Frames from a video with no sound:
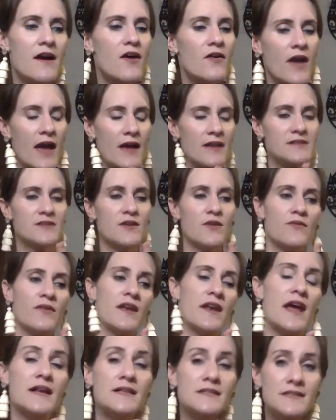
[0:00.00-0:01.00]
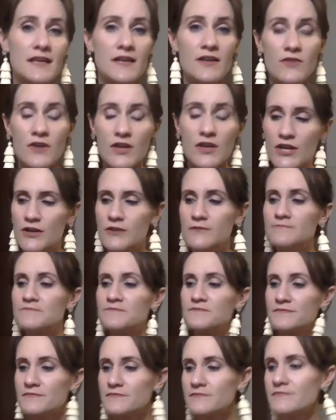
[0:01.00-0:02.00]
Okay, so the next thing you can do,
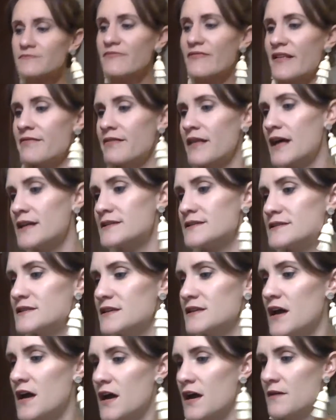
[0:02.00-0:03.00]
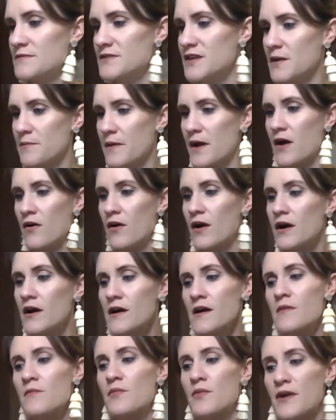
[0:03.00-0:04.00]
let's talk about
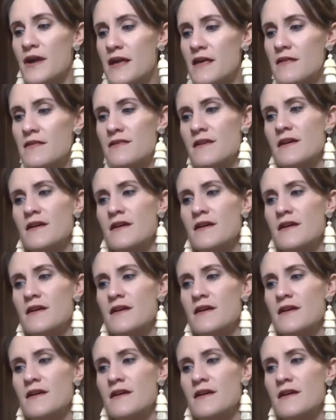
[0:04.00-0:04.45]
Breathe.